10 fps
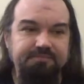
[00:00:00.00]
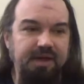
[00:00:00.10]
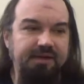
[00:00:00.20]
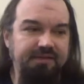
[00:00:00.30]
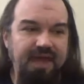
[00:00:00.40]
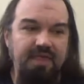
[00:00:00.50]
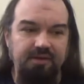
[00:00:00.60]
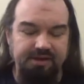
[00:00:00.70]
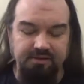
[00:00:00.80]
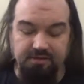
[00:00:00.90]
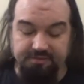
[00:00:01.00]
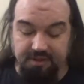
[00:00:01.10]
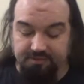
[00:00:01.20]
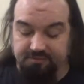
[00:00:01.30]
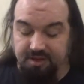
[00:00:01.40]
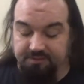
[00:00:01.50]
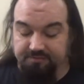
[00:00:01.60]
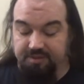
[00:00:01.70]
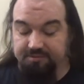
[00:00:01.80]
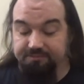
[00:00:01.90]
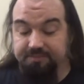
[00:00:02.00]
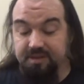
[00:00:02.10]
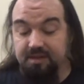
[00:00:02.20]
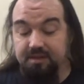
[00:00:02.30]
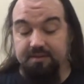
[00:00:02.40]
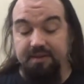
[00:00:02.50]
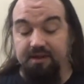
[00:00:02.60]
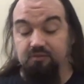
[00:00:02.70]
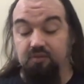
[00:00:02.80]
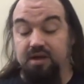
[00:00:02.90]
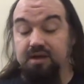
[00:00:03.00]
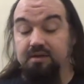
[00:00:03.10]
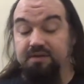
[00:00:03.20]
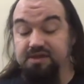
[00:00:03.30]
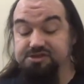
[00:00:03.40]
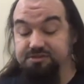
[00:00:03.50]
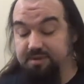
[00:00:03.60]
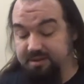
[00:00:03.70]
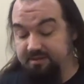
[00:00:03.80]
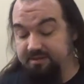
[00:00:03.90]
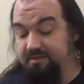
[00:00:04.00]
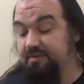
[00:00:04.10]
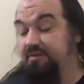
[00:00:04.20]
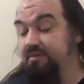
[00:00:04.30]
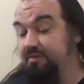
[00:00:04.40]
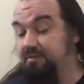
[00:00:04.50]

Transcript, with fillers: by the gathered heroes elsewhere. And that is where the issue ends.